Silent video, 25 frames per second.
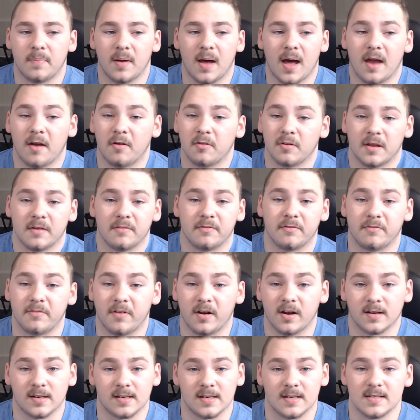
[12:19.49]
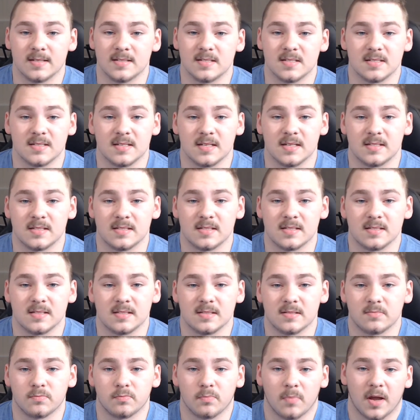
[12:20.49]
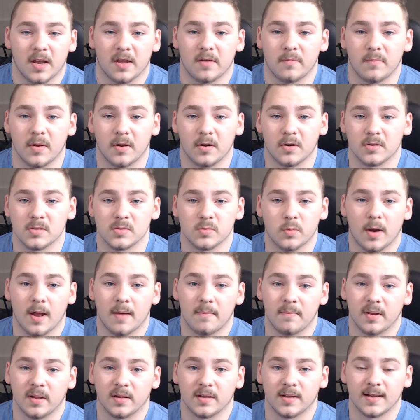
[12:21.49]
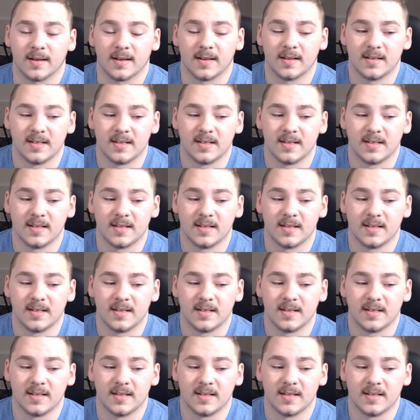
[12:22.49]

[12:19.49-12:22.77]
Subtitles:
but I don't give a fuck because it's my computer. It's what I'm building.